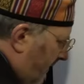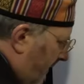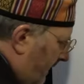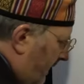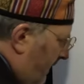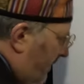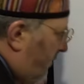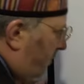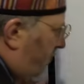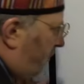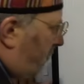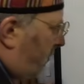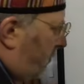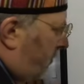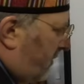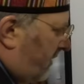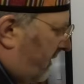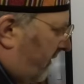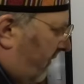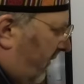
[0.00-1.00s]
the Hindu
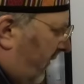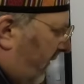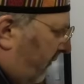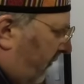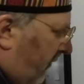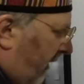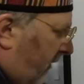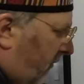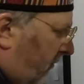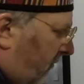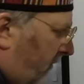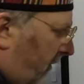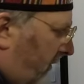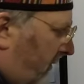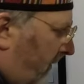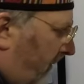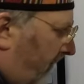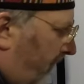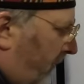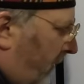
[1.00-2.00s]

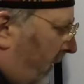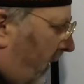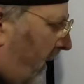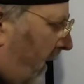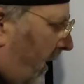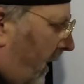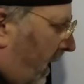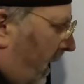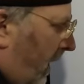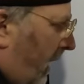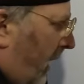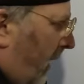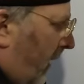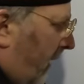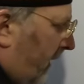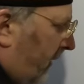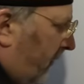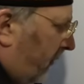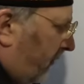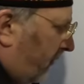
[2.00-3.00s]
civilization,
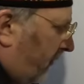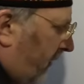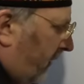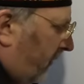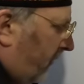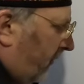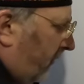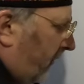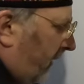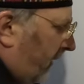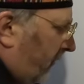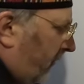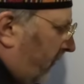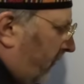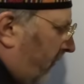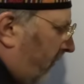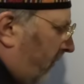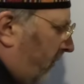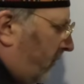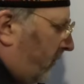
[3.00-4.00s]
he sees
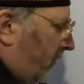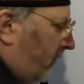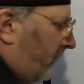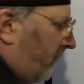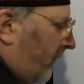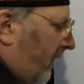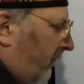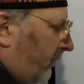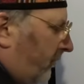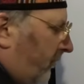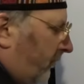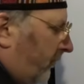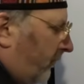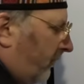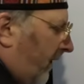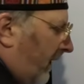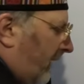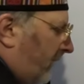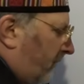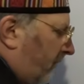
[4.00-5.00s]
its universal
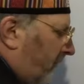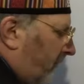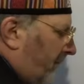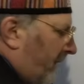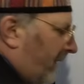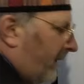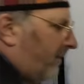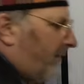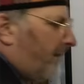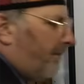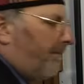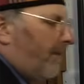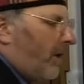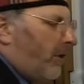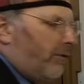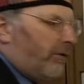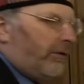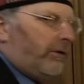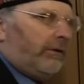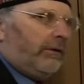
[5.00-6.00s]
state as being the
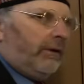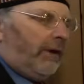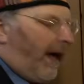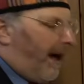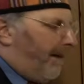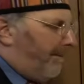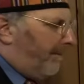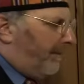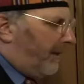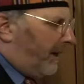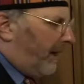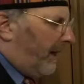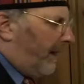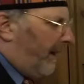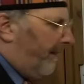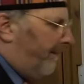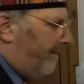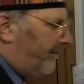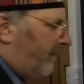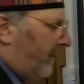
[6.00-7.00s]
Mughal
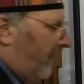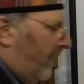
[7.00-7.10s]
Empire,